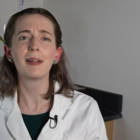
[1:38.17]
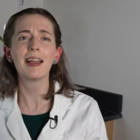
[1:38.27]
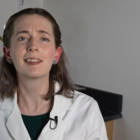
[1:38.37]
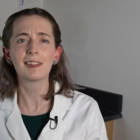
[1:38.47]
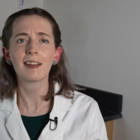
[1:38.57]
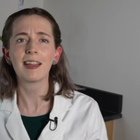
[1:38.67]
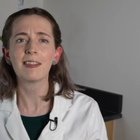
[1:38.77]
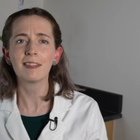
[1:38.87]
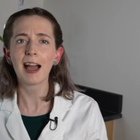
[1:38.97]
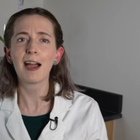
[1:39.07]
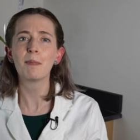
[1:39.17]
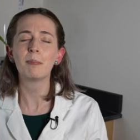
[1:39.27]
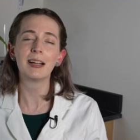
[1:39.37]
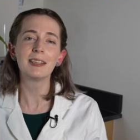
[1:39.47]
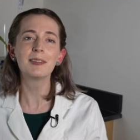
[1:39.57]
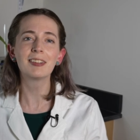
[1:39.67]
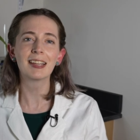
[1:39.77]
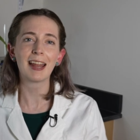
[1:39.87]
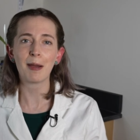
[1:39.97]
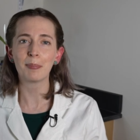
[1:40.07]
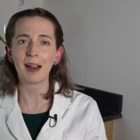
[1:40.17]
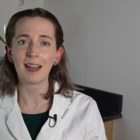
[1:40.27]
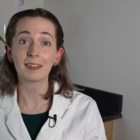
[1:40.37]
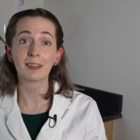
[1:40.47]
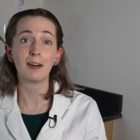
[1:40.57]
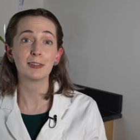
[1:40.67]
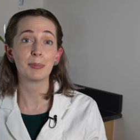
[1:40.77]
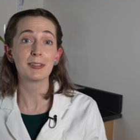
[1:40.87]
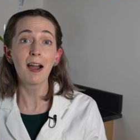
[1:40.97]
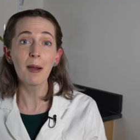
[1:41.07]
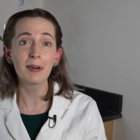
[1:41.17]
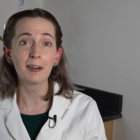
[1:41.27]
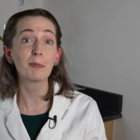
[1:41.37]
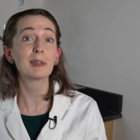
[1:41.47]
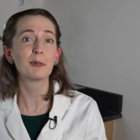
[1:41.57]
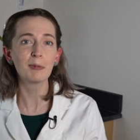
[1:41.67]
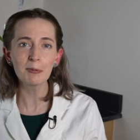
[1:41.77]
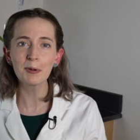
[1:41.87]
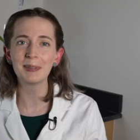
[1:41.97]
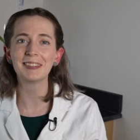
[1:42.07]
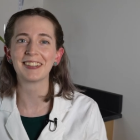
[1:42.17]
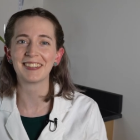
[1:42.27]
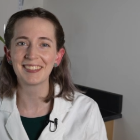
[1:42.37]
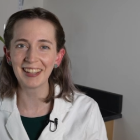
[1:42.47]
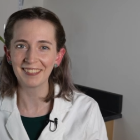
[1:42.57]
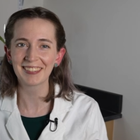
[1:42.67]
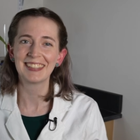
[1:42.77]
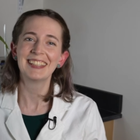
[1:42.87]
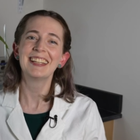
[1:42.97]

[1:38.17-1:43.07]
plants suck in the lab by using an apparatus called a potometer, which we will build ourselves.